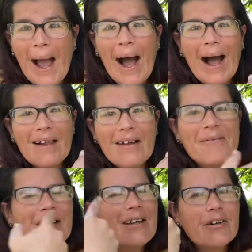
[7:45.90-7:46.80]
I
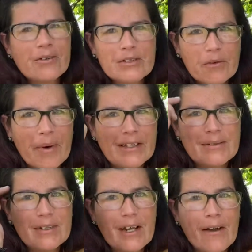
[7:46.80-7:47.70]
love it, and it always
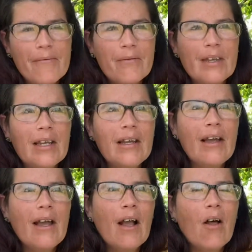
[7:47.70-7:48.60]
reminds me of the
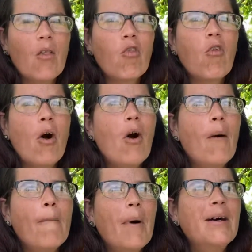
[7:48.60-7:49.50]

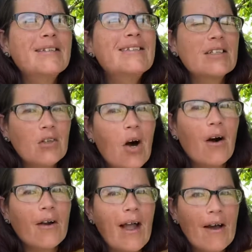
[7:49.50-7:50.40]

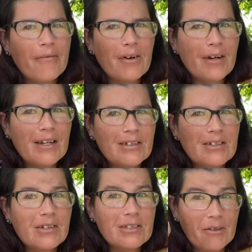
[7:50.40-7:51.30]
months-long effort it
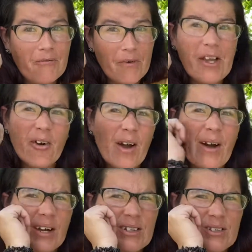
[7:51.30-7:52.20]
took to figure out
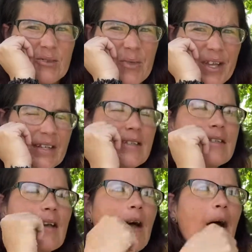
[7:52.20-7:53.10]
how to do
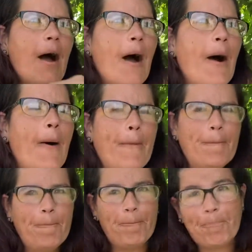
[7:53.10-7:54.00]
this.
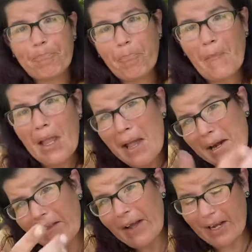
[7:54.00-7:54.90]
And
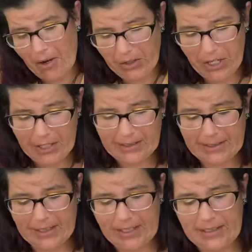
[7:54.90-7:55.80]
I like how it
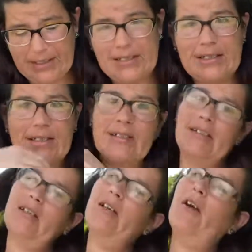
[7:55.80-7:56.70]
looks. It's,
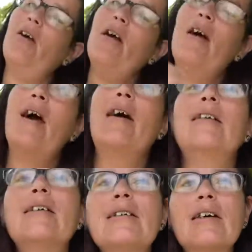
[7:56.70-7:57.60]
you know,
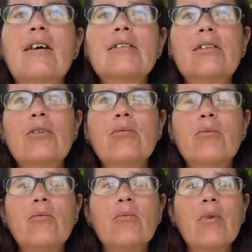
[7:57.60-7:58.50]
and it
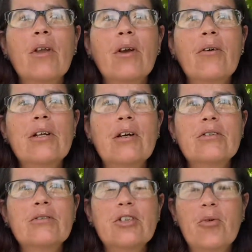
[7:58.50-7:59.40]
also, you know, it
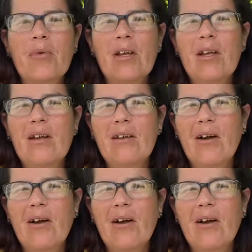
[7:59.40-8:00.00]
also showed me, you